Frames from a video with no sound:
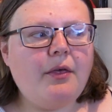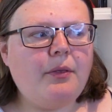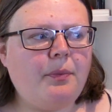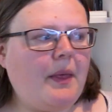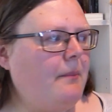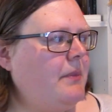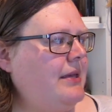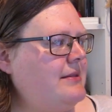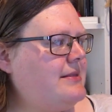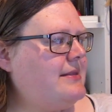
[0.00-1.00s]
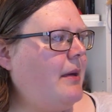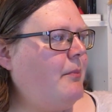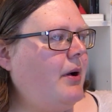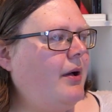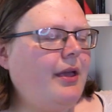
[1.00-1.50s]
That means that
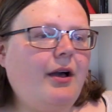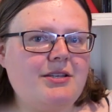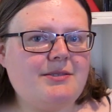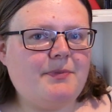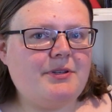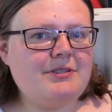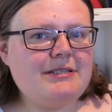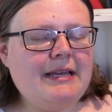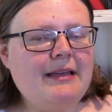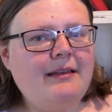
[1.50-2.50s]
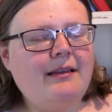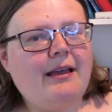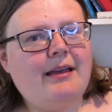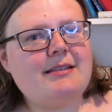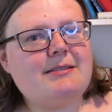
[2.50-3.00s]
my husband
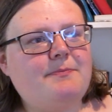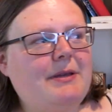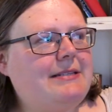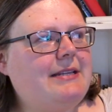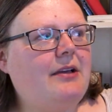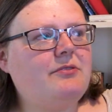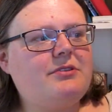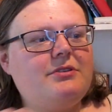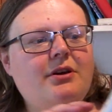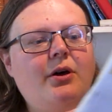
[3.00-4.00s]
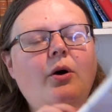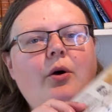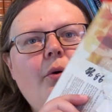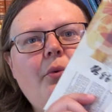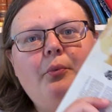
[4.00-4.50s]
has picked out
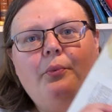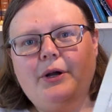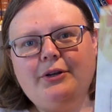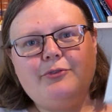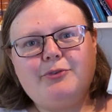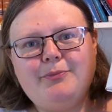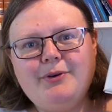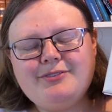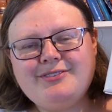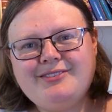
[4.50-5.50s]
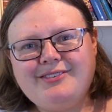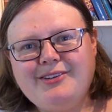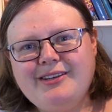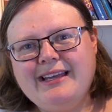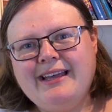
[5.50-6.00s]
100 books
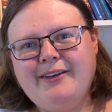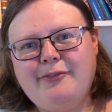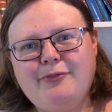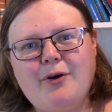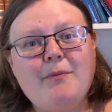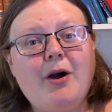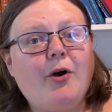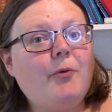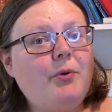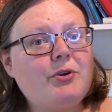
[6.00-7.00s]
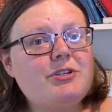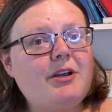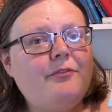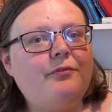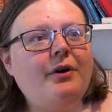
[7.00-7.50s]
from our
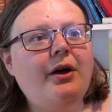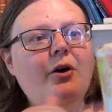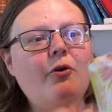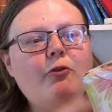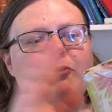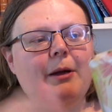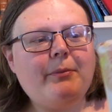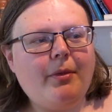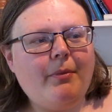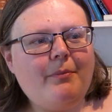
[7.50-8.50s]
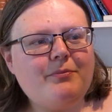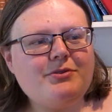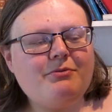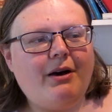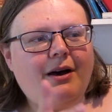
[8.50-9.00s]
bookshelf, wrapped them up
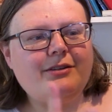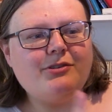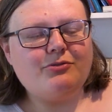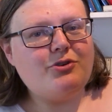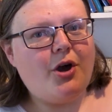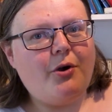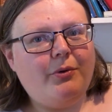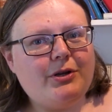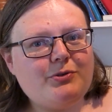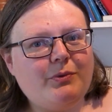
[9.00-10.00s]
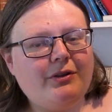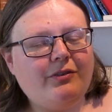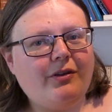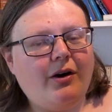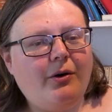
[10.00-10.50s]
so I don't know which
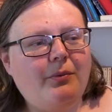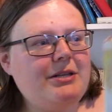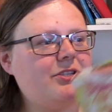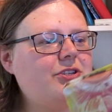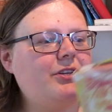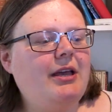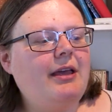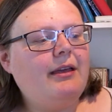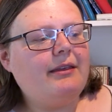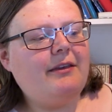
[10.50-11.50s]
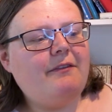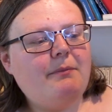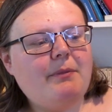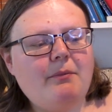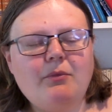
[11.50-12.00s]
ones are which,
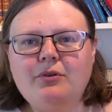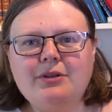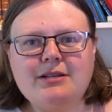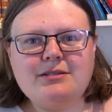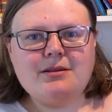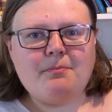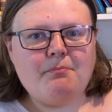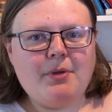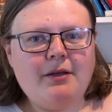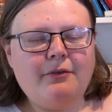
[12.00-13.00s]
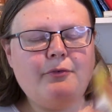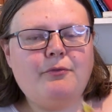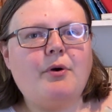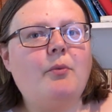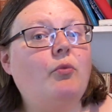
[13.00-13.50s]
given them all a number
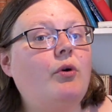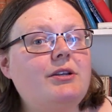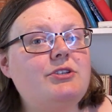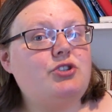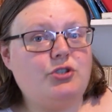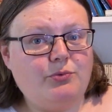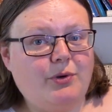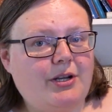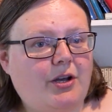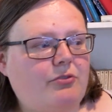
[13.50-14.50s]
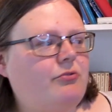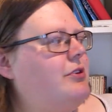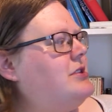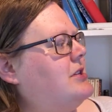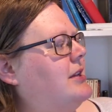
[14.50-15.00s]
from 1 to
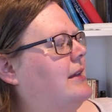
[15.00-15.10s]
100,